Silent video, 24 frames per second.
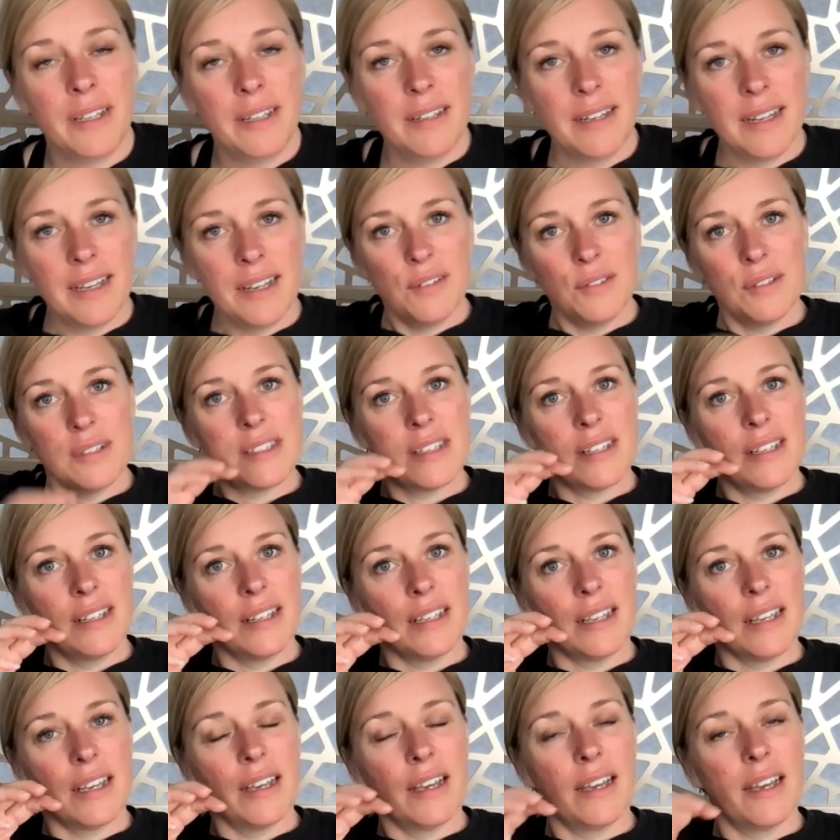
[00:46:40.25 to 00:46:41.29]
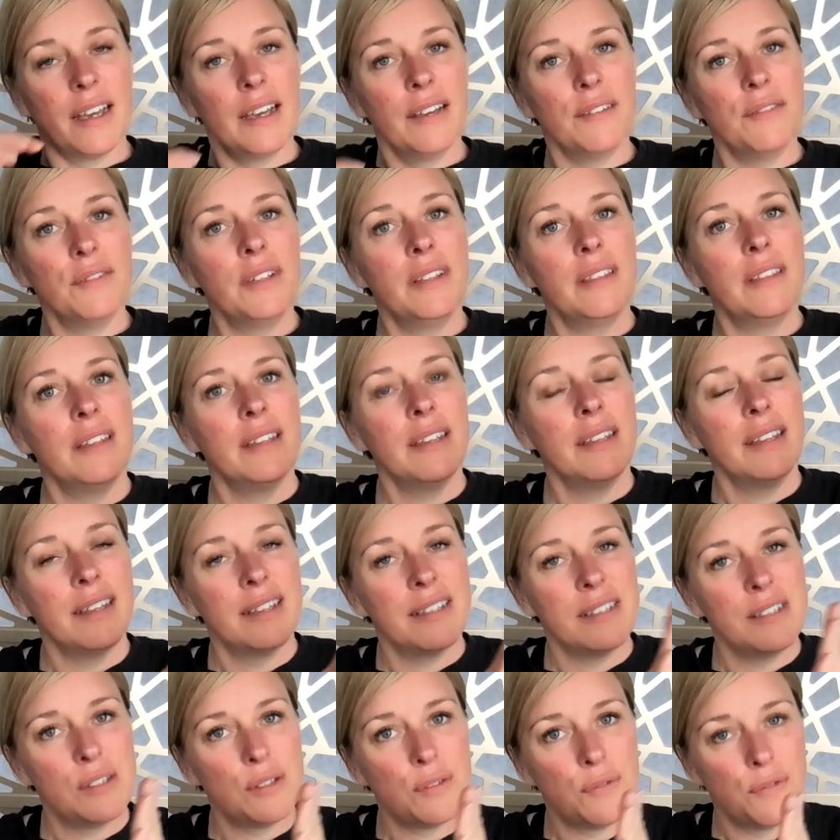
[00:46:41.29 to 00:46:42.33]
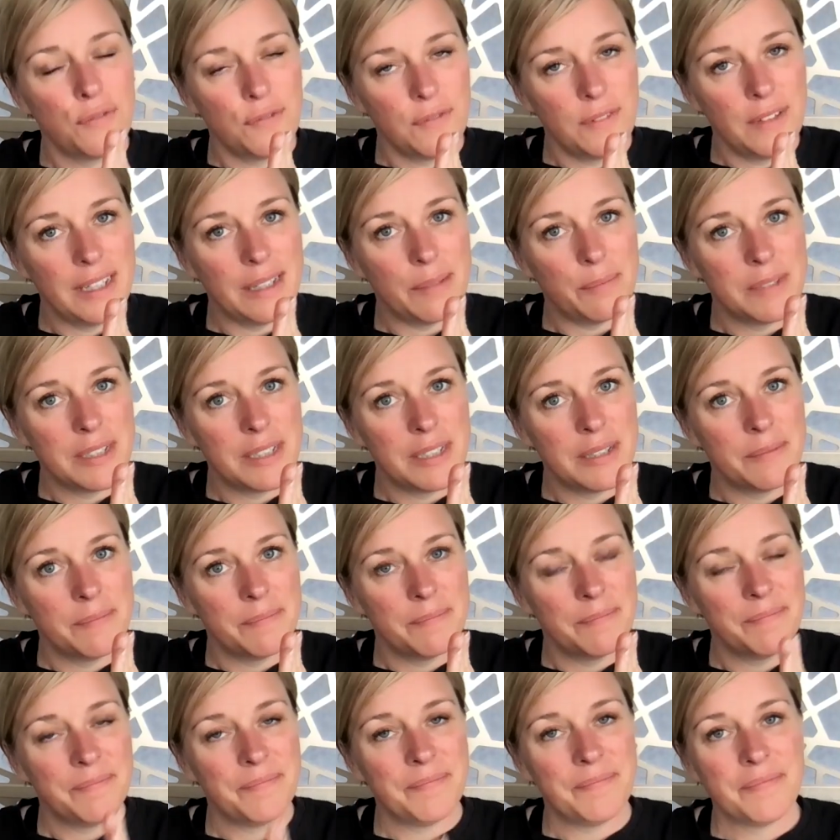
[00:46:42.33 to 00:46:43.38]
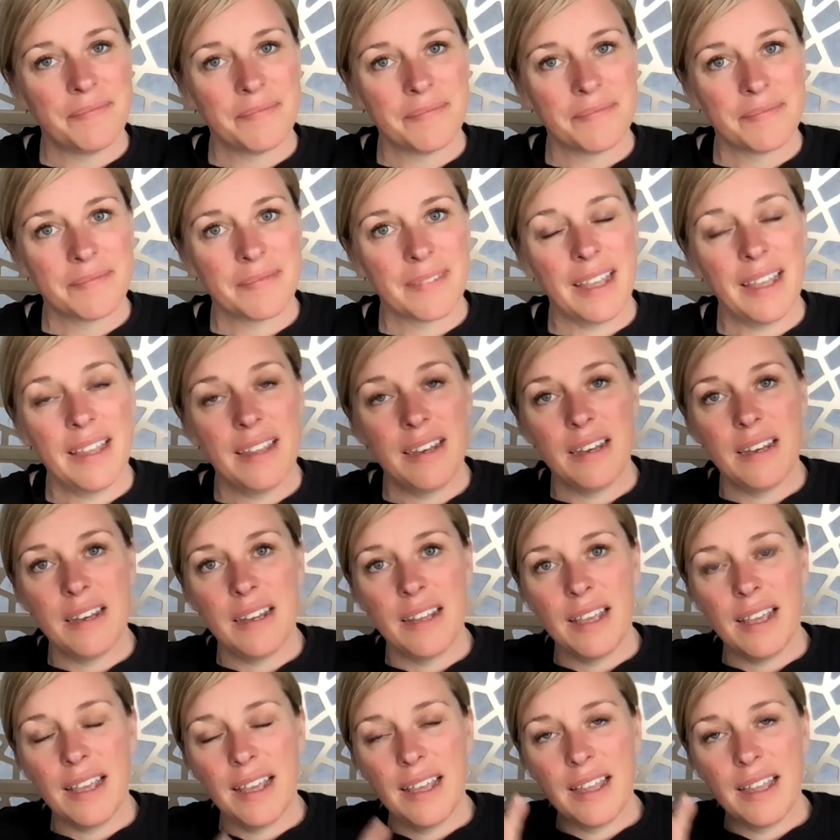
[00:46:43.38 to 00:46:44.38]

And now it's like everything has flipped. And